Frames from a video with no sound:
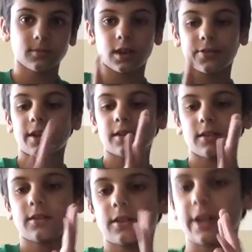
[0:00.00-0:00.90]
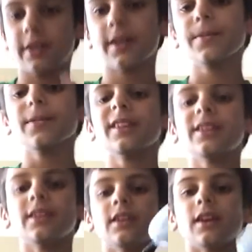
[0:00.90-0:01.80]
Got that? Okay.
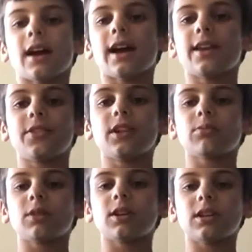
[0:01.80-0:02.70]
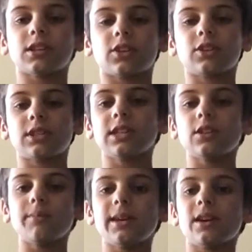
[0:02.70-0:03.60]
And this one is a good
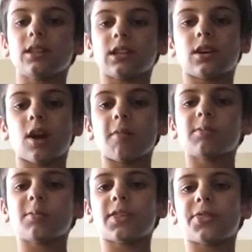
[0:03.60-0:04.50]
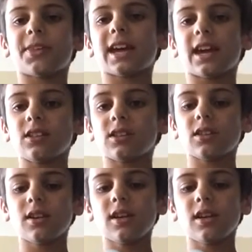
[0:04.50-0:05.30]
deal because it comes with the case.